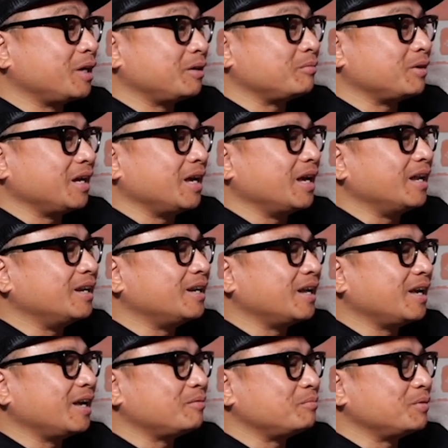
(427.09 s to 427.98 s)
in my hand and
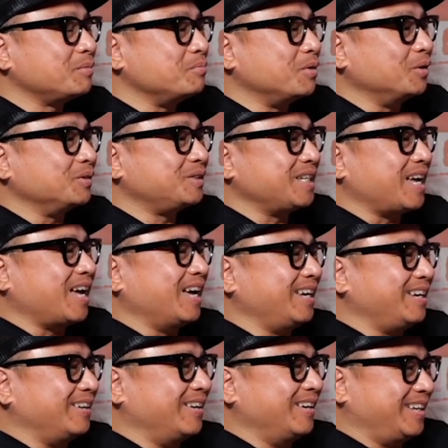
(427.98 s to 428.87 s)
I had my bow
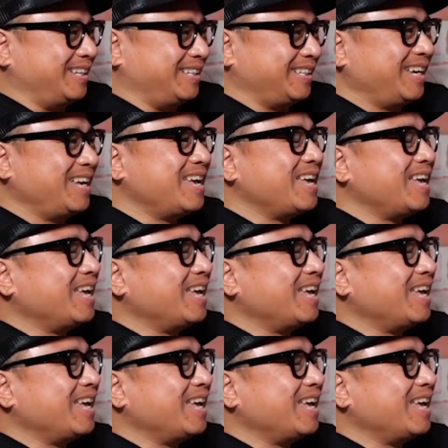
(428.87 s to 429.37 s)
tie on.